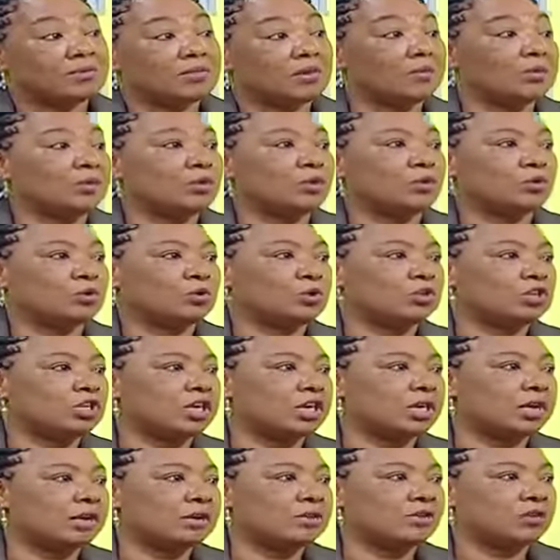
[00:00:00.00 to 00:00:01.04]
they will go to
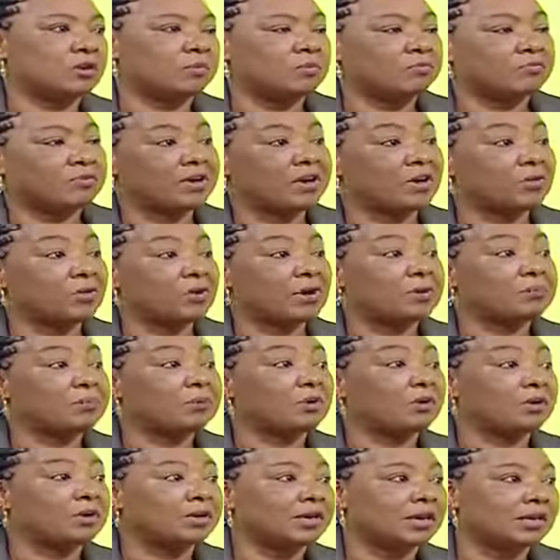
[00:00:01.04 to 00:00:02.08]
jail, they will be fined 1
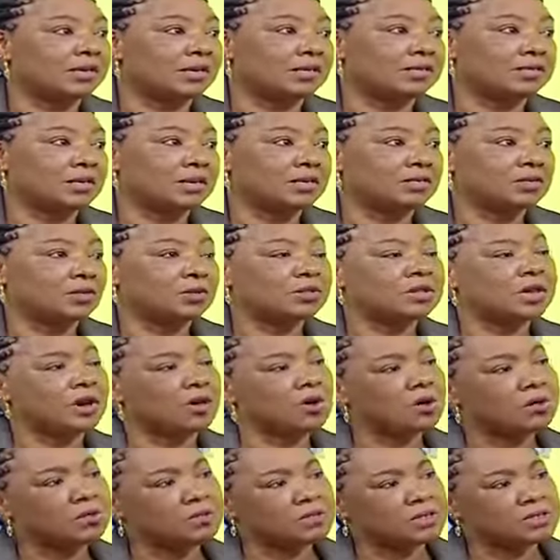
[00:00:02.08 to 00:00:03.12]
million Kenyan shillings. So there
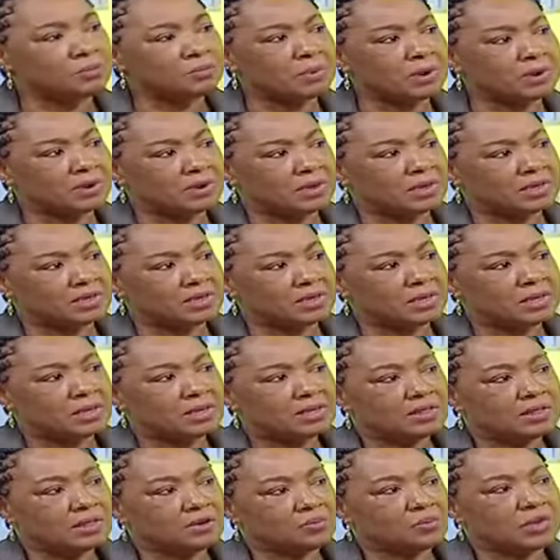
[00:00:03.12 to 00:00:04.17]
are all these barriers
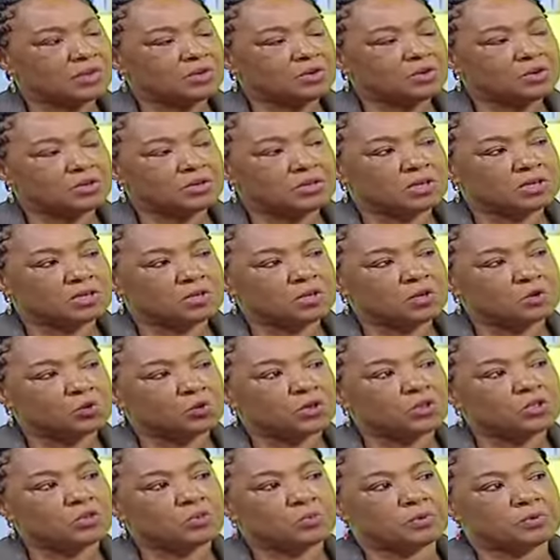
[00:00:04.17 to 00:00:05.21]
that make doctors not
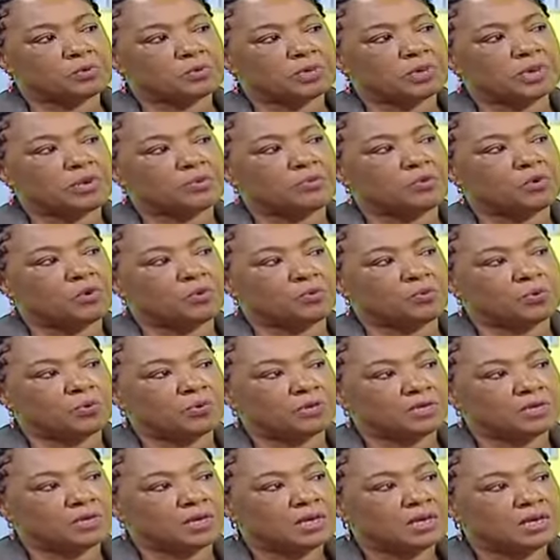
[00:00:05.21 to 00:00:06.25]
want to prescribe
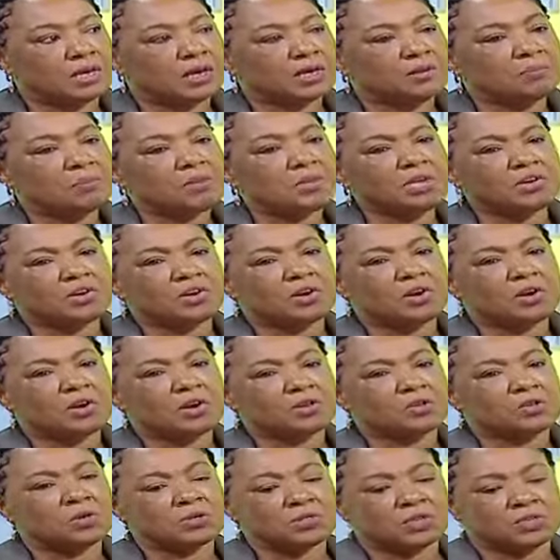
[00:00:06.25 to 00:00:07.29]
opioids. And many
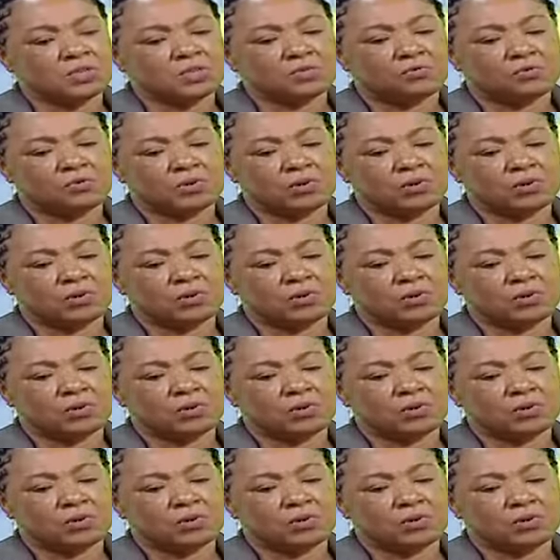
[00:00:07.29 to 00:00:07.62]
regulations that